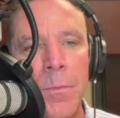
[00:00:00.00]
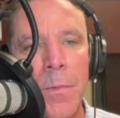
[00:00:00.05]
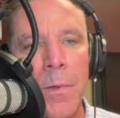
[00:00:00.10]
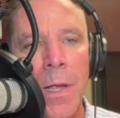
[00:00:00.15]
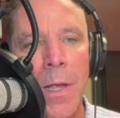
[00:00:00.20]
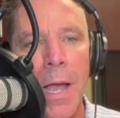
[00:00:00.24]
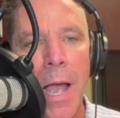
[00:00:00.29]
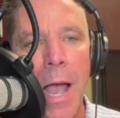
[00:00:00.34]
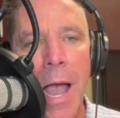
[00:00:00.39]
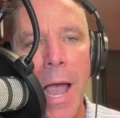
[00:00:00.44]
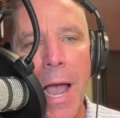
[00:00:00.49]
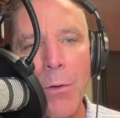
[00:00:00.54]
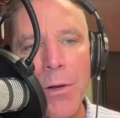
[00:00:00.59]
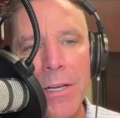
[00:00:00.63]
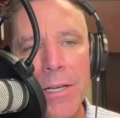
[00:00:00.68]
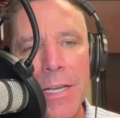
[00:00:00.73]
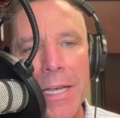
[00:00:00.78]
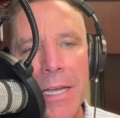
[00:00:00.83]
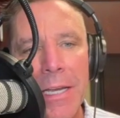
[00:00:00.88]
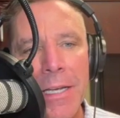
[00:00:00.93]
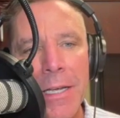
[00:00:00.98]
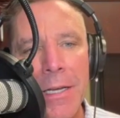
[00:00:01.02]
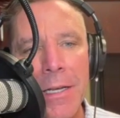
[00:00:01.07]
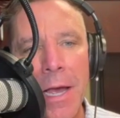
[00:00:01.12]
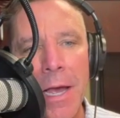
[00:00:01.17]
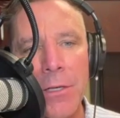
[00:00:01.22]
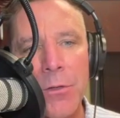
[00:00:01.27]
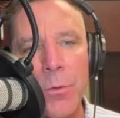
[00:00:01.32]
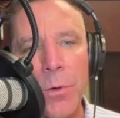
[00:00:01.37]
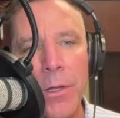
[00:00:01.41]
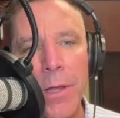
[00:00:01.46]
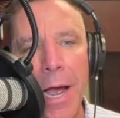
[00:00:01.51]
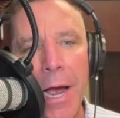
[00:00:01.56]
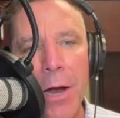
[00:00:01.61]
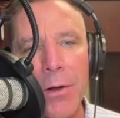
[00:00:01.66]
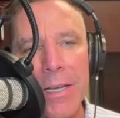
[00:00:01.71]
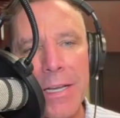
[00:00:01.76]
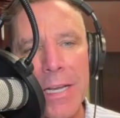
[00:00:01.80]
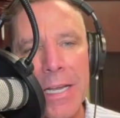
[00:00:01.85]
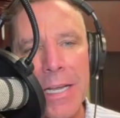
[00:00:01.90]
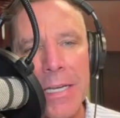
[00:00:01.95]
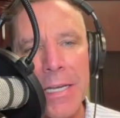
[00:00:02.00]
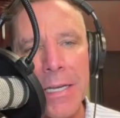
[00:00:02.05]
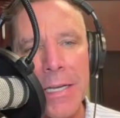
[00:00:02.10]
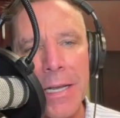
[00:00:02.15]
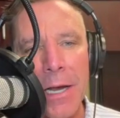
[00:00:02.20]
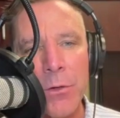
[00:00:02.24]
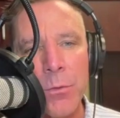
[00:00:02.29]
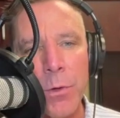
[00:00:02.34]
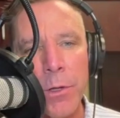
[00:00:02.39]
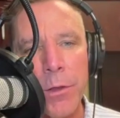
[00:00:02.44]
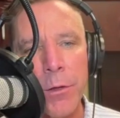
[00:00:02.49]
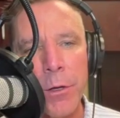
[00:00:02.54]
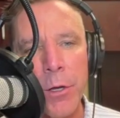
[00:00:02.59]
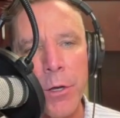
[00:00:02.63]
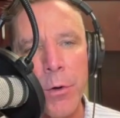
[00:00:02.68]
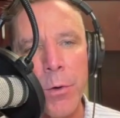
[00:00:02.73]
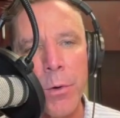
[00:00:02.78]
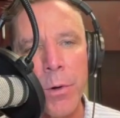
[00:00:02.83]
How did he connect with you?